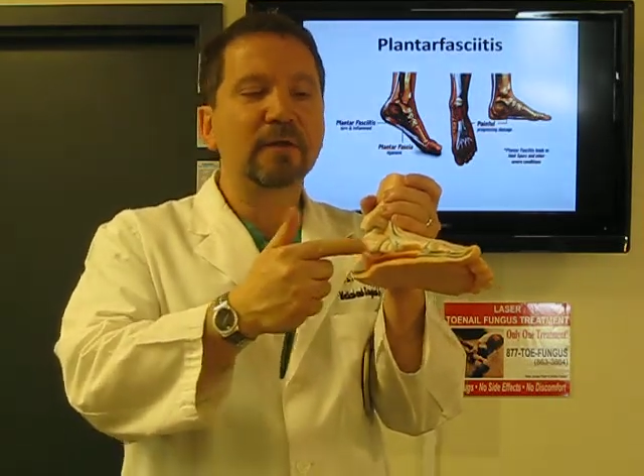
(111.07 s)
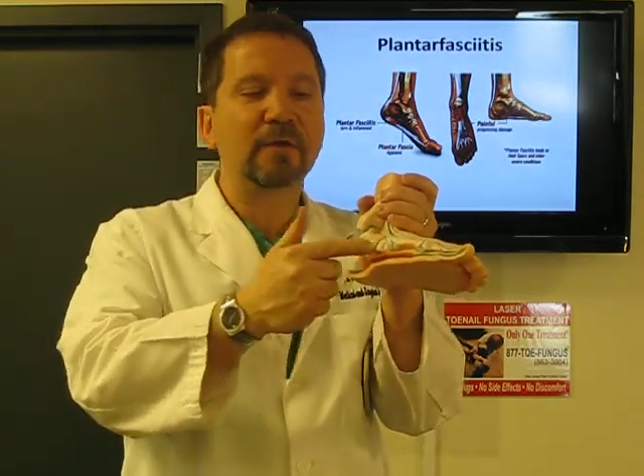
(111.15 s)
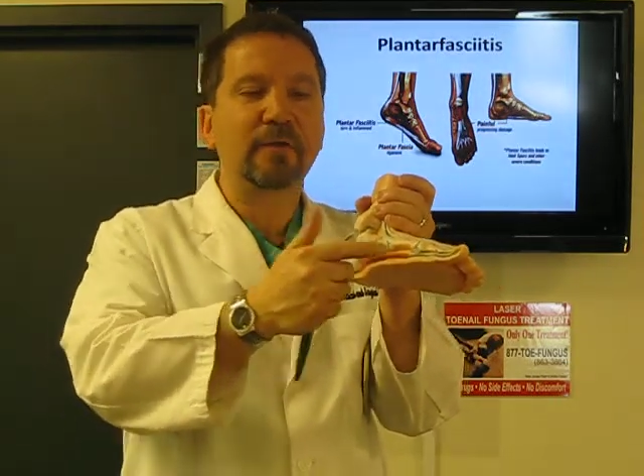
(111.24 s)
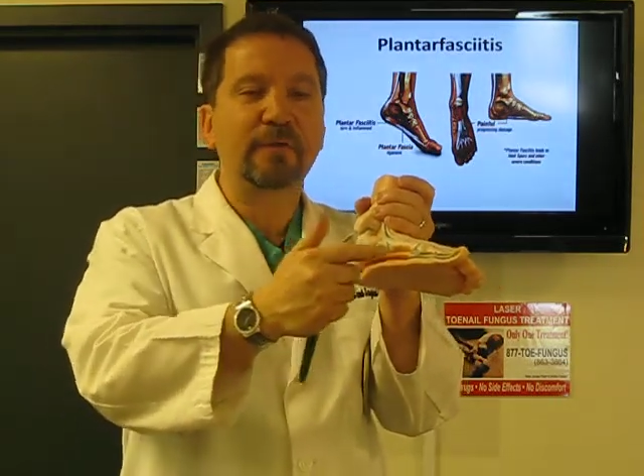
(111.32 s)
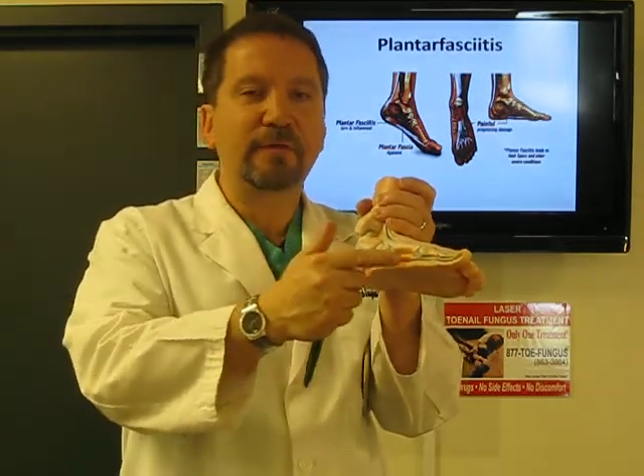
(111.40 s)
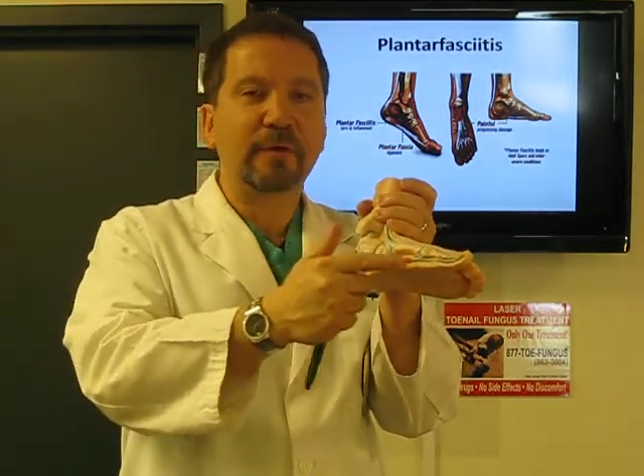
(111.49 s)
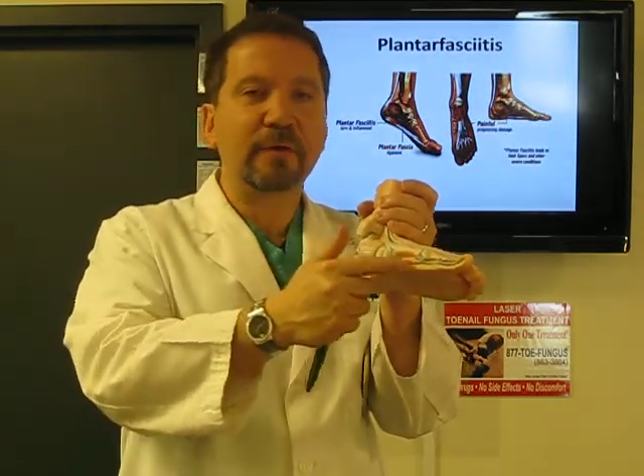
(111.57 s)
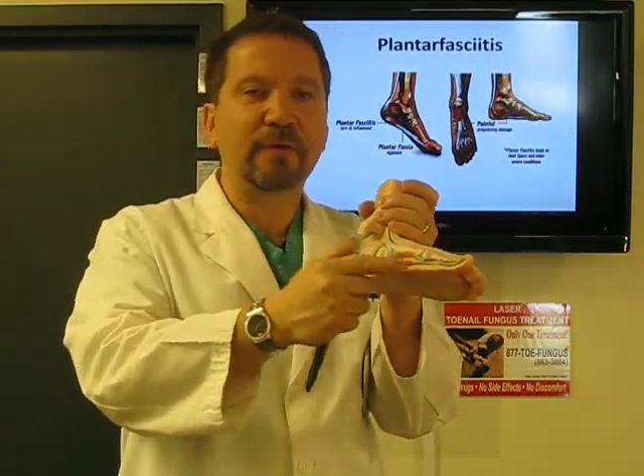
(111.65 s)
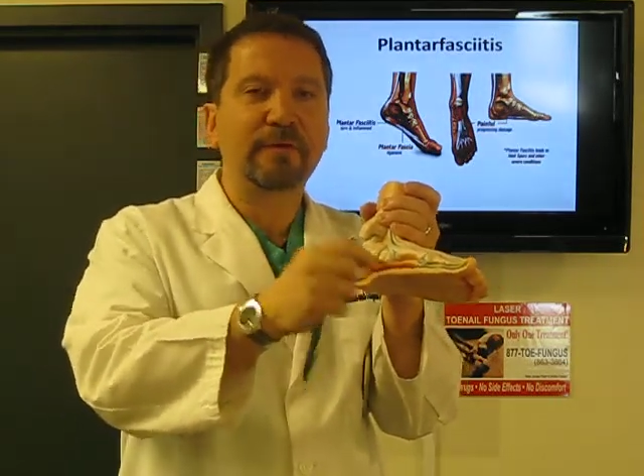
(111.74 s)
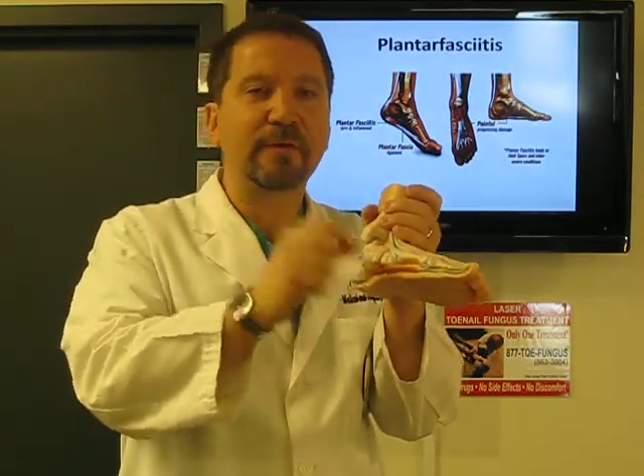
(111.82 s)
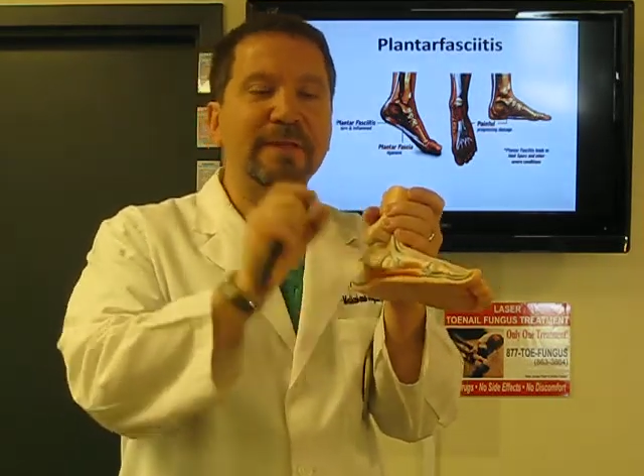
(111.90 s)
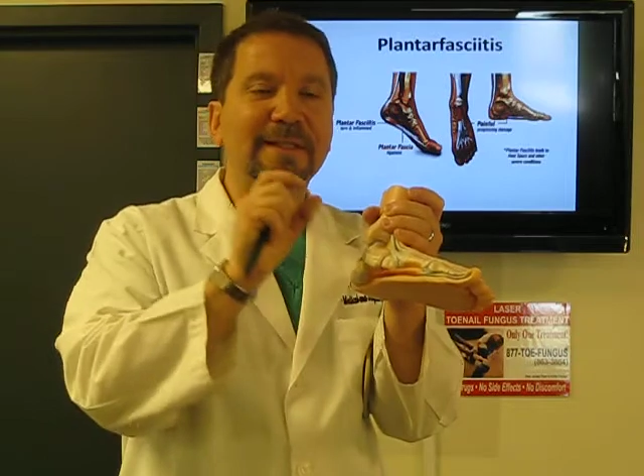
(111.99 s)
to the front of
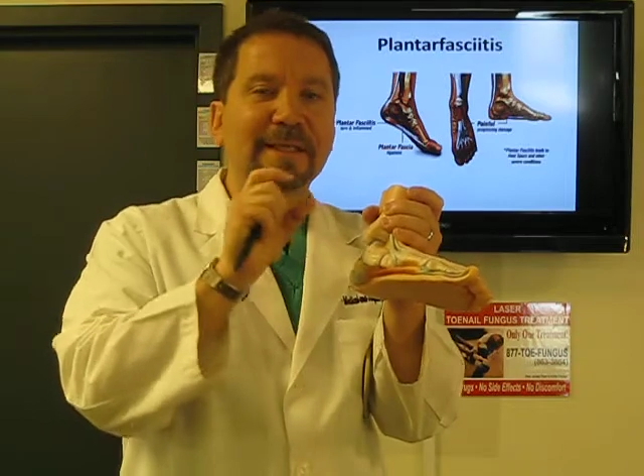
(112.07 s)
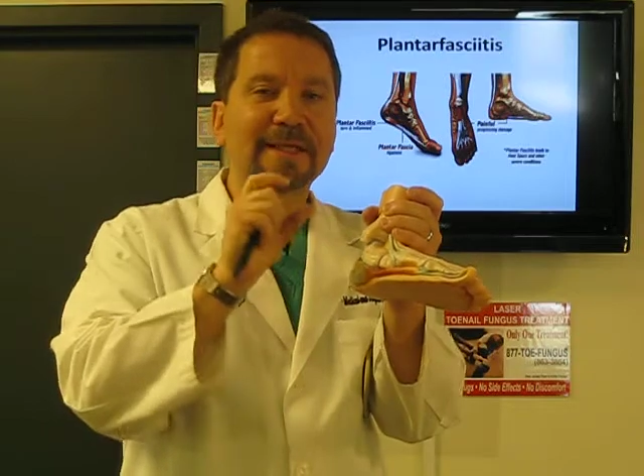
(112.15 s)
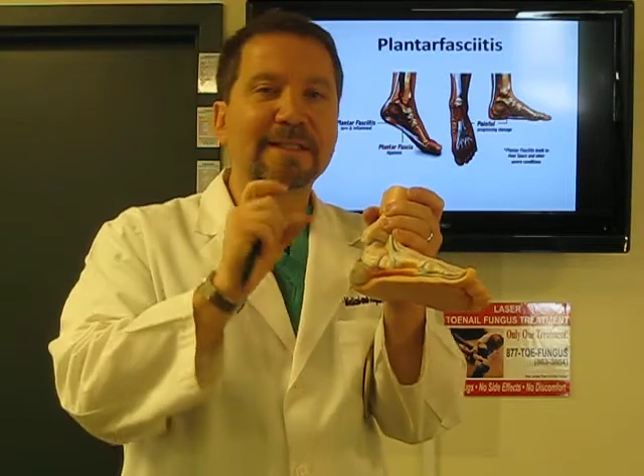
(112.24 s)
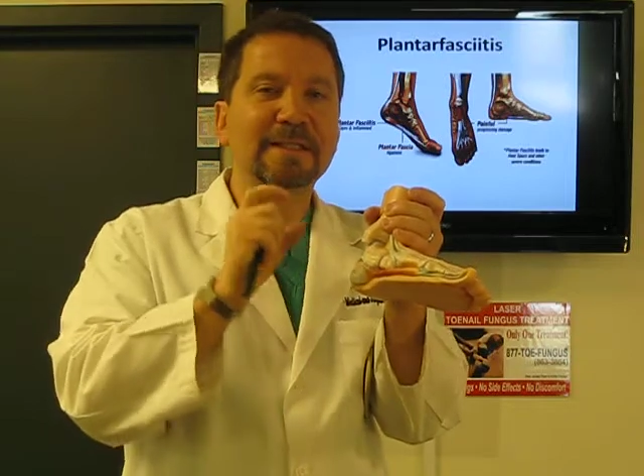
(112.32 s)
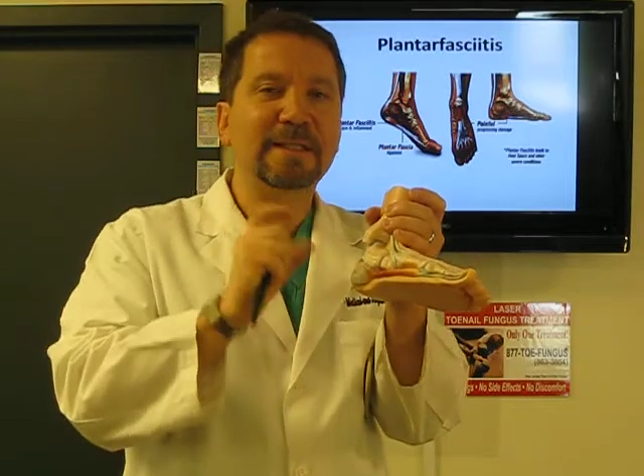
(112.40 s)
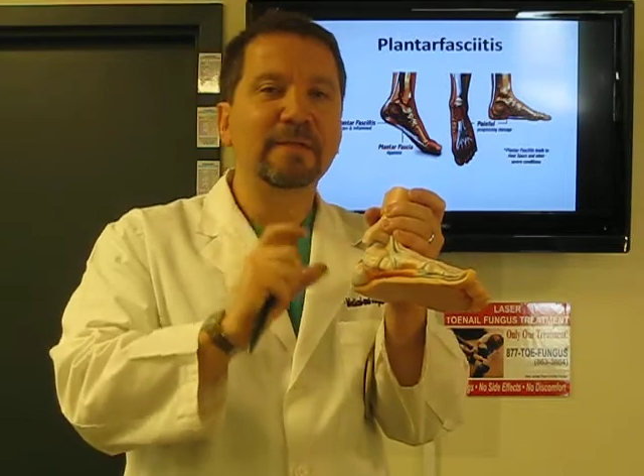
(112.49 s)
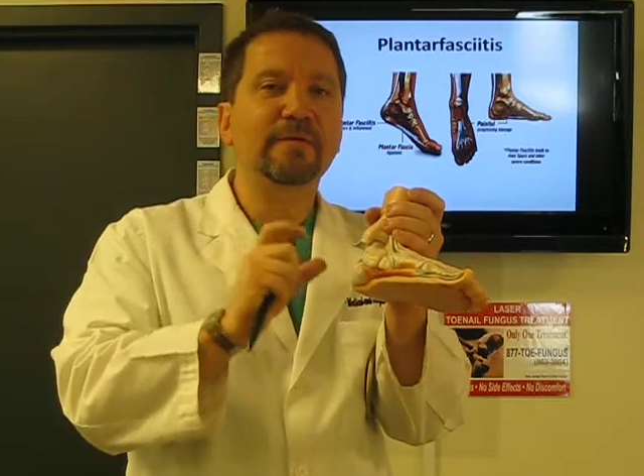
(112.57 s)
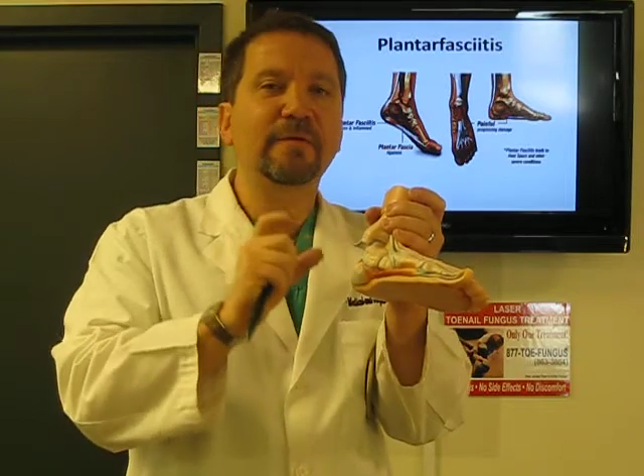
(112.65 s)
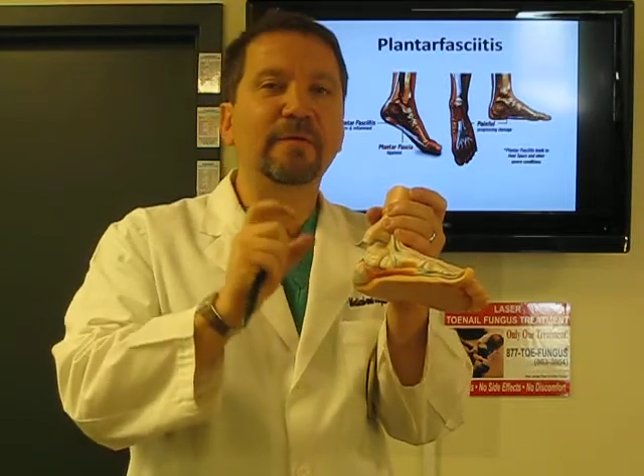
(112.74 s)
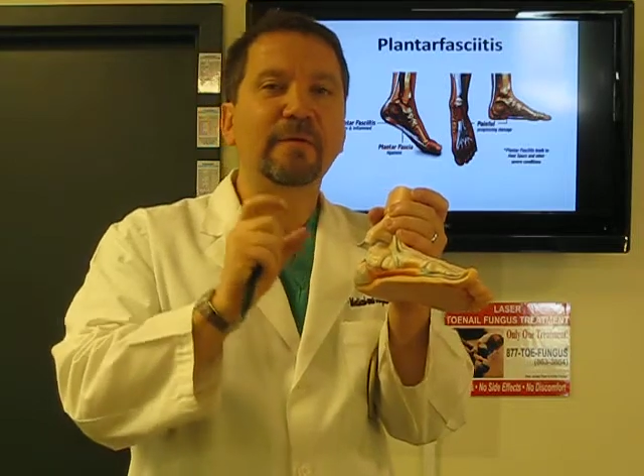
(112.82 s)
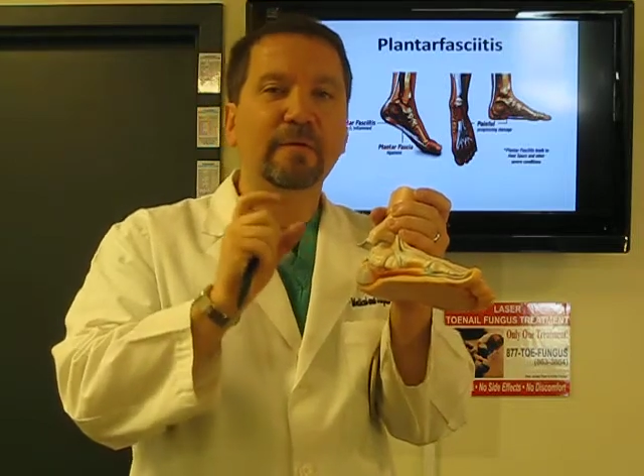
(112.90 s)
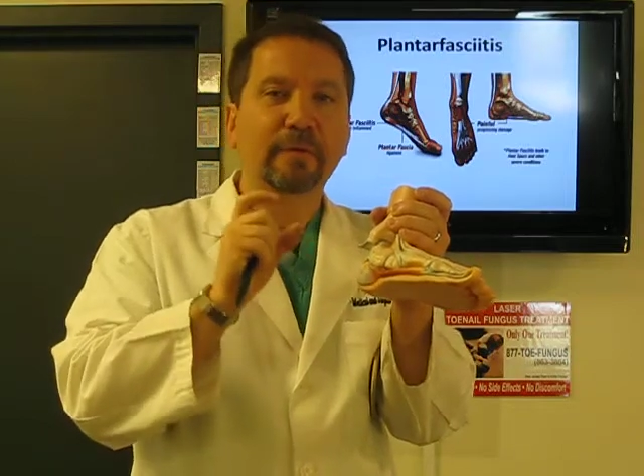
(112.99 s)
the foot that is
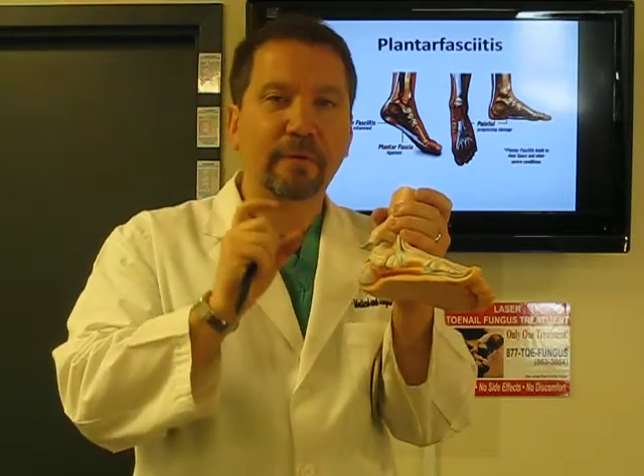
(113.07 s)
different